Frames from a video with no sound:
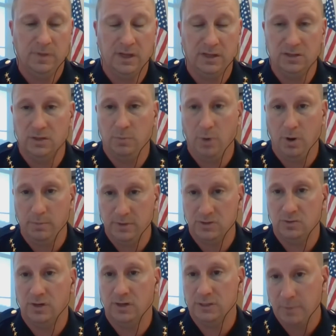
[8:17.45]
that the department is
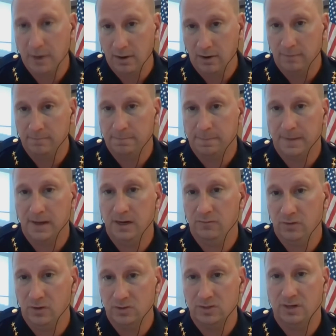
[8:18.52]
transparent and
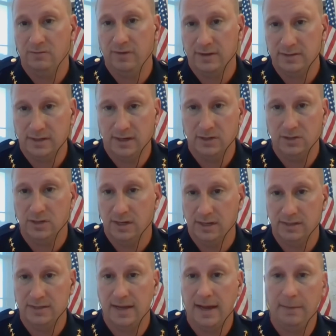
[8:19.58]
if there's an investigation that
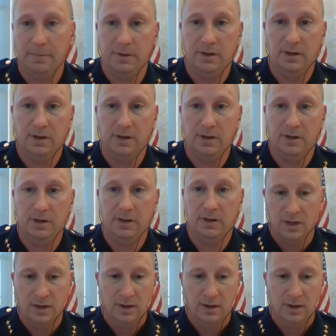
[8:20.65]
needs to happen and if there's